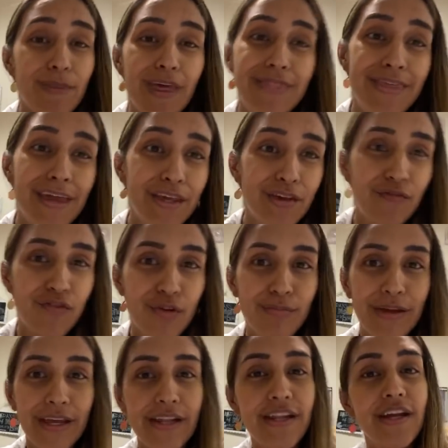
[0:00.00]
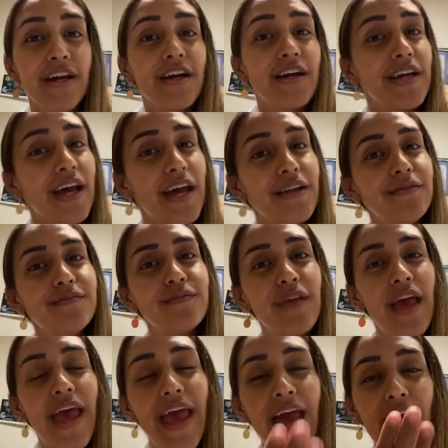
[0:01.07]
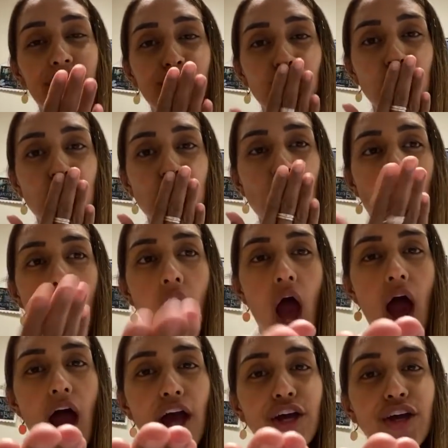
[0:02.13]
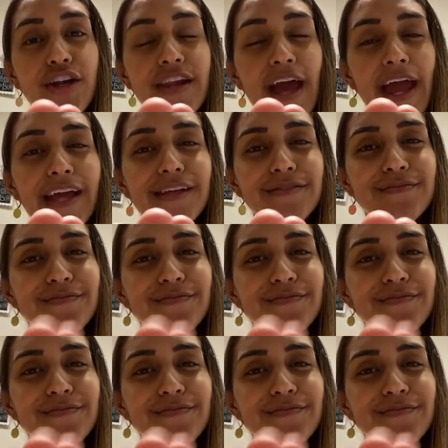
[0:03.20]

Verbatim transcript: Thank you for being here again, and good night.